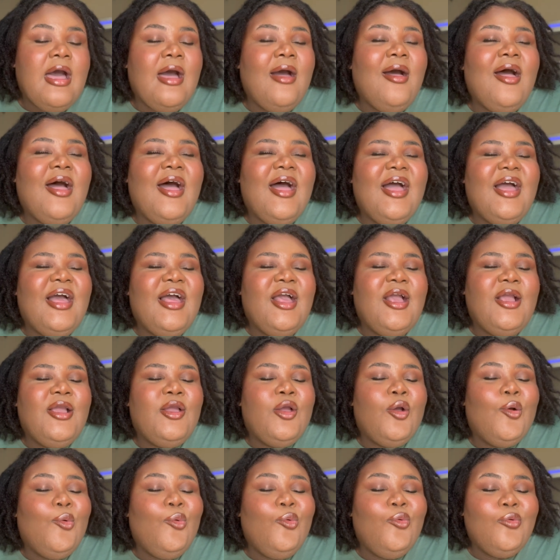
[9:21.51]
I
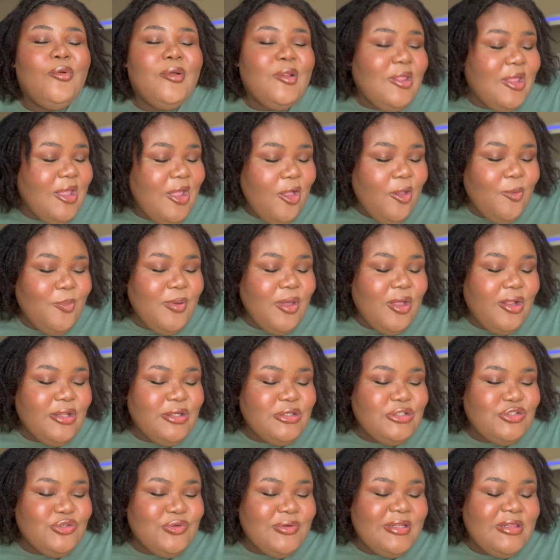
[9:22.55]
really hope y'all
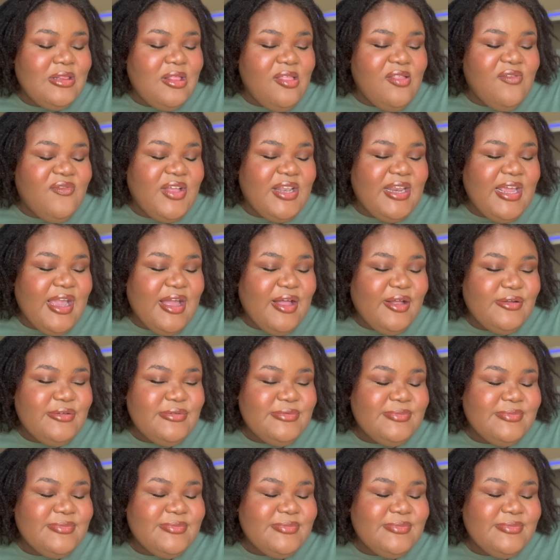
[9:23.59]
enjoyed this video.